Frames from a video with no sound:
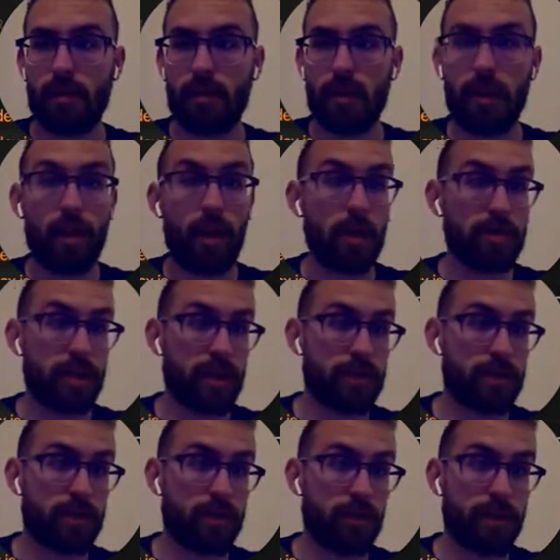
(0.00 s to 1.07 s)
an
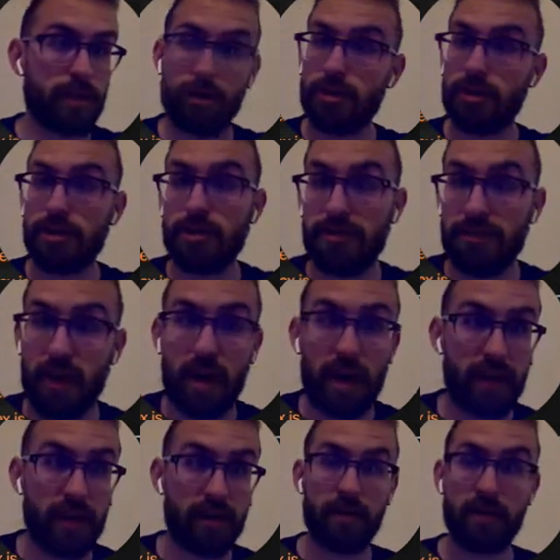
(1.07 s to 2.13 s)
object. So we can just
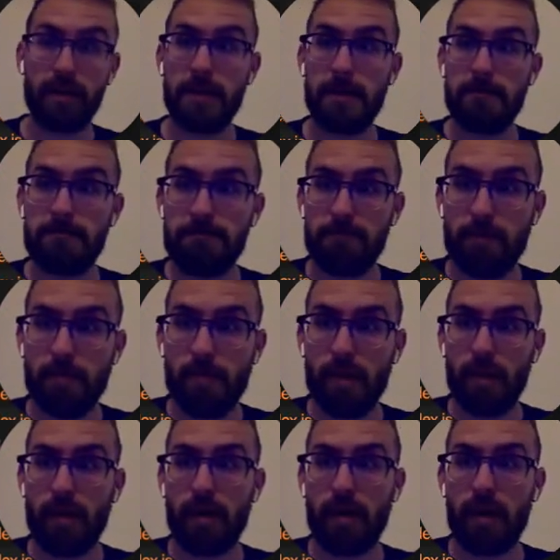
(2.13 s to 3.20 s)
define
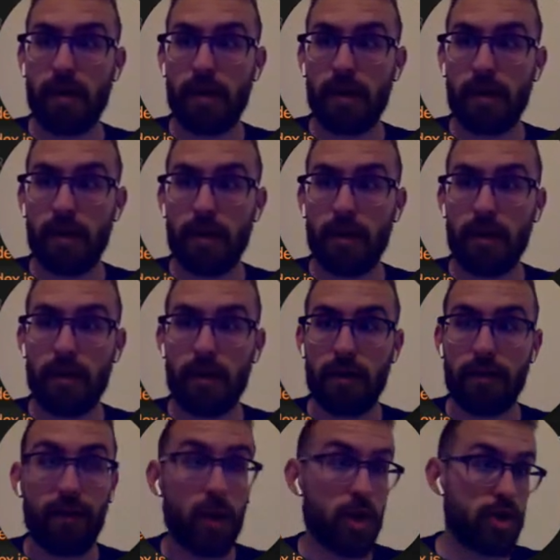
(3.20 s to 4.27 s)
a
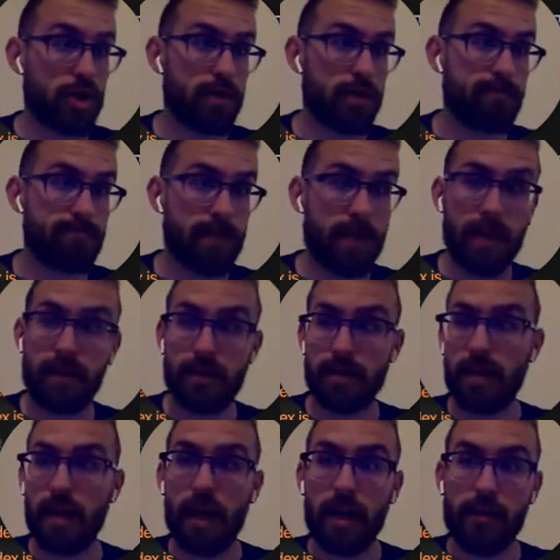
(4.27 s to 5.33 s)
function
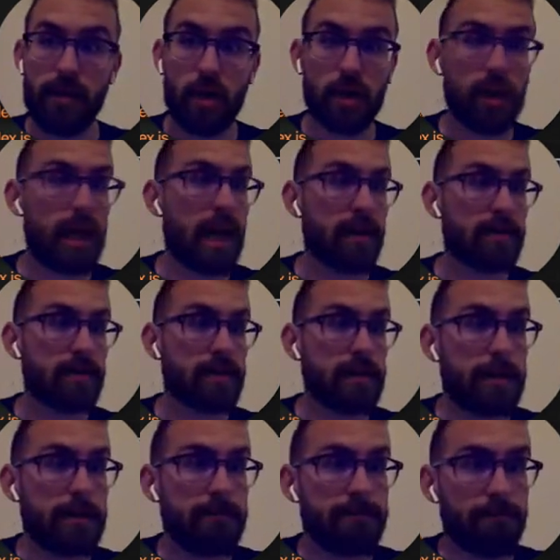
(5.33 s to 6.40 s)
inside of our class.
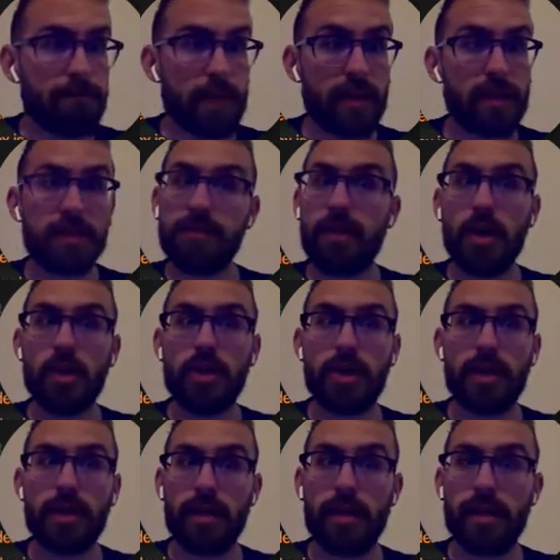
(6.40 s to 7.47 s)
And this
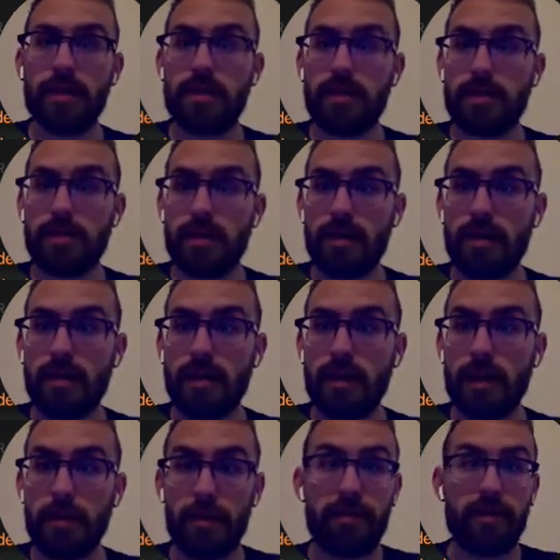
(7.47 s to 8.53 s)
function is going
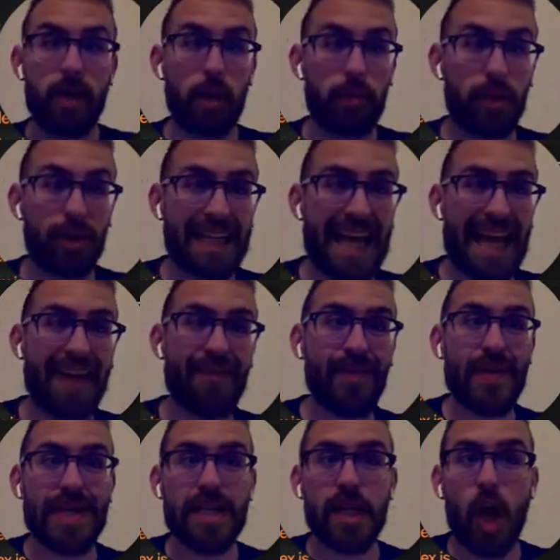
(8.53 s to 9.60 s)
to be available in
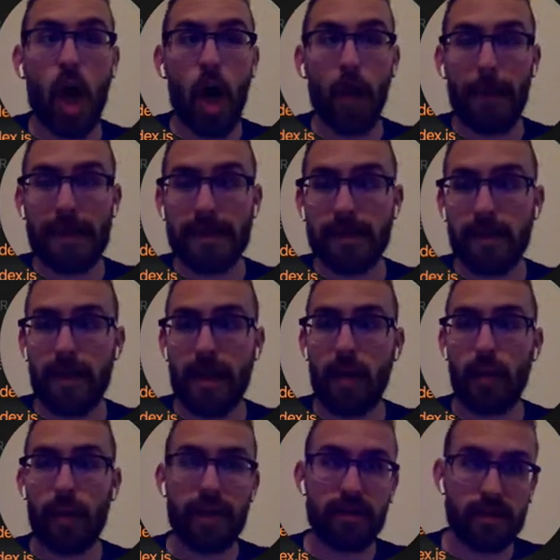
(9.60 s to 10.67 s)
every comment that
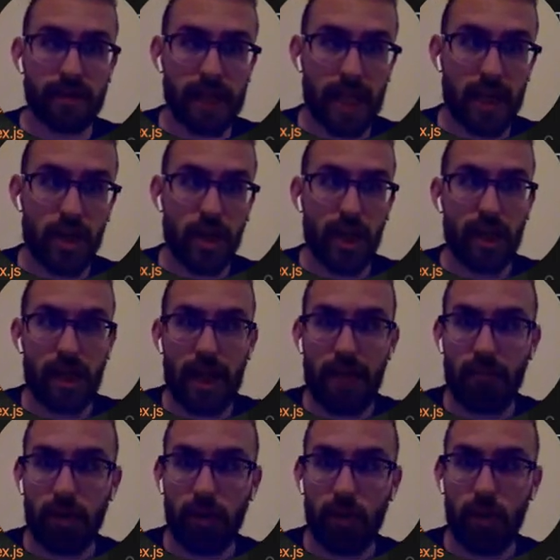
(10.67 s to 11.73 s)
we instantiate,
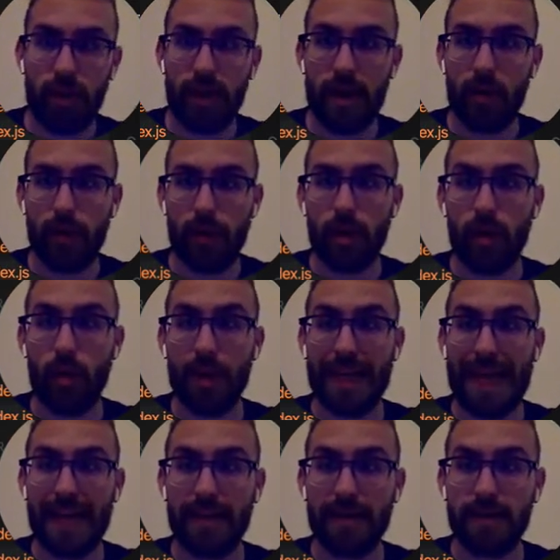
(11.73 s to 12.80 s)
every one that we
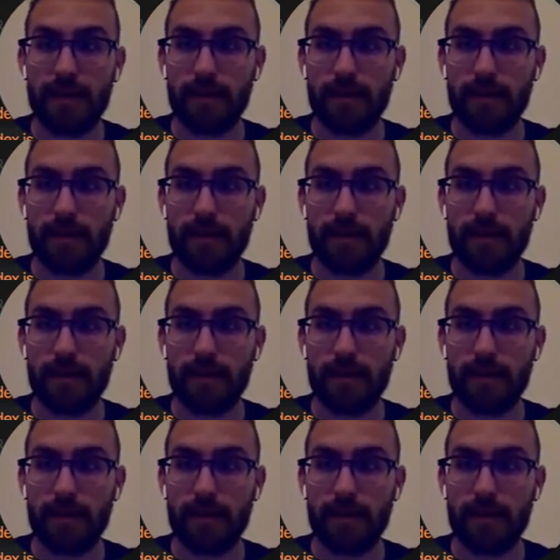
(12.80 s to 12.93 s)
create.